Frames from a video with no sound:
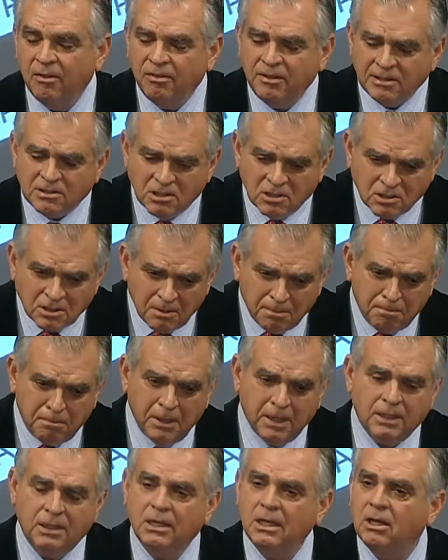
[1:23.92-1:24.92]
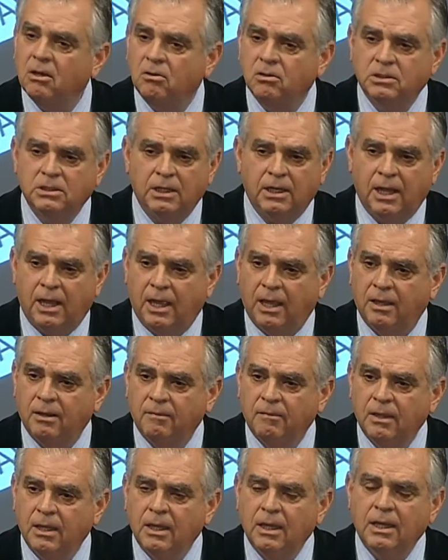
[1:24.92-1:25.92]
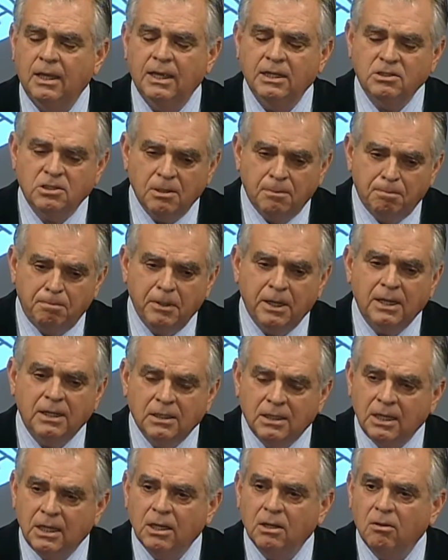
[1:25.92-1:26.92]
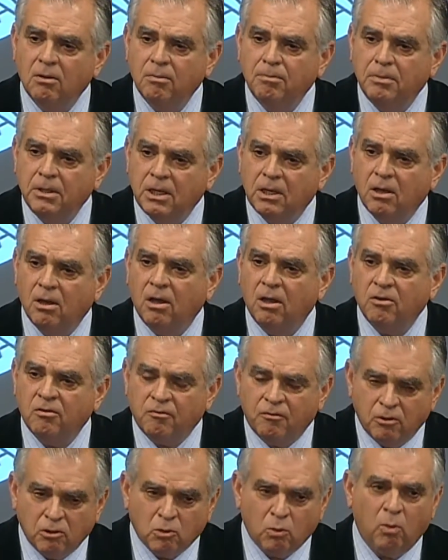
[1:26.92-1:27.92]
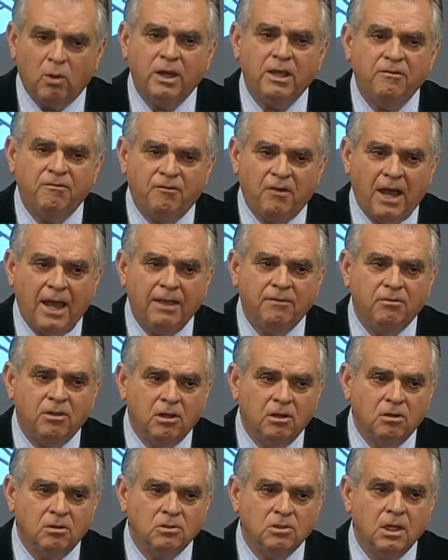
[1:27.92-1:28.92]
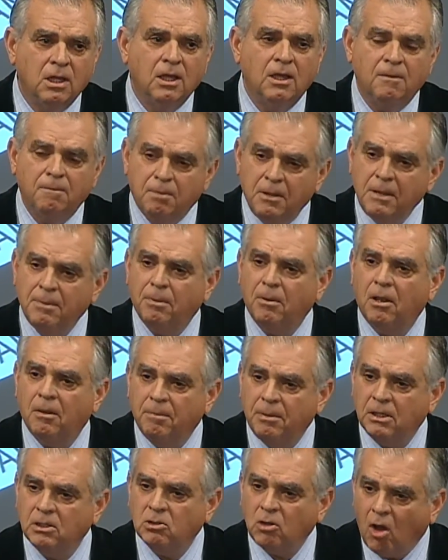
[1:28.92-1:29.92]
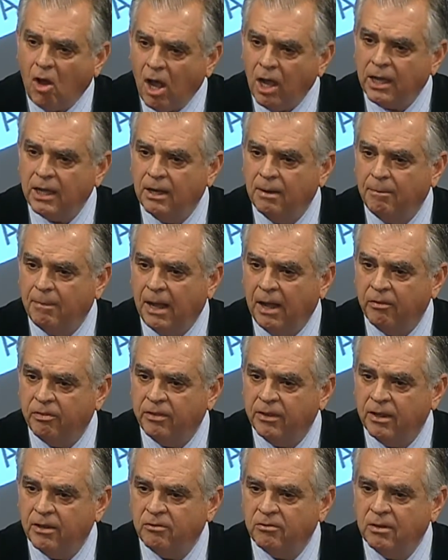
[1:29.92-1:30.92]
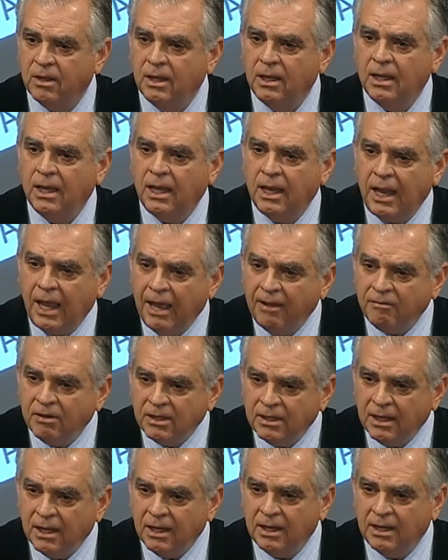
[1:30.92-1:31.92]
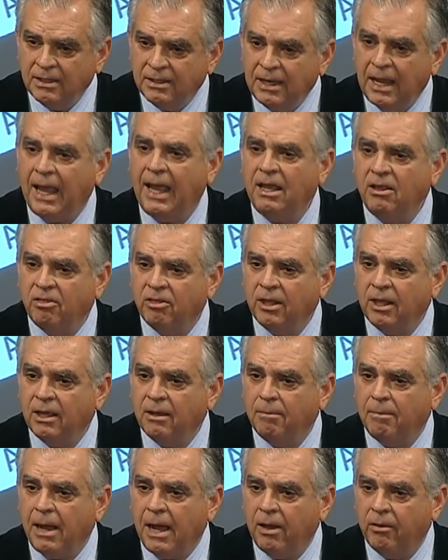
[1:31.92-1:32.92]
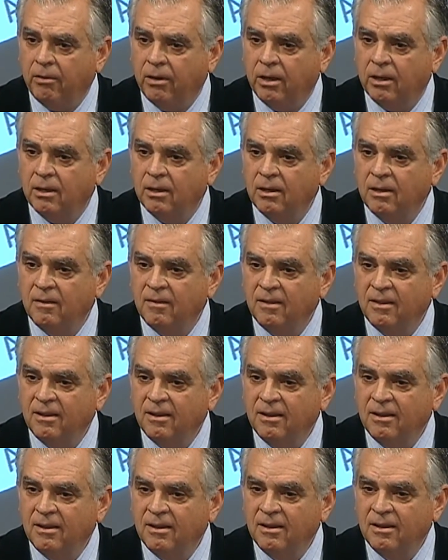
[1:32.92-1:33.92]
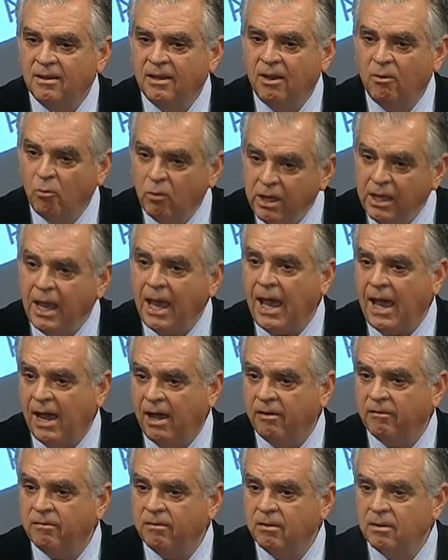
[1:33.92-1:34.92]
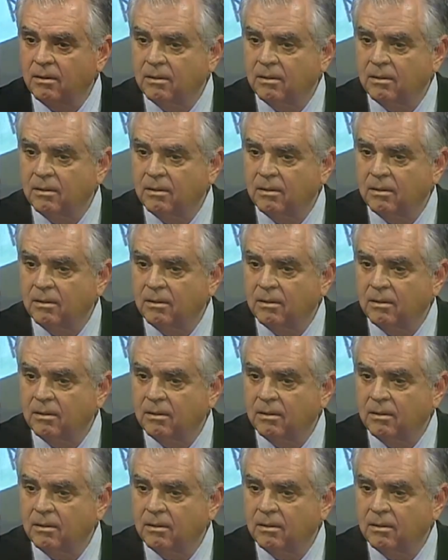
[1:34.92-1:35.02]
This is a big deal today. It's a big deal because for 25 years, people have been talking about this and haven't done a dang thing about it. And we have.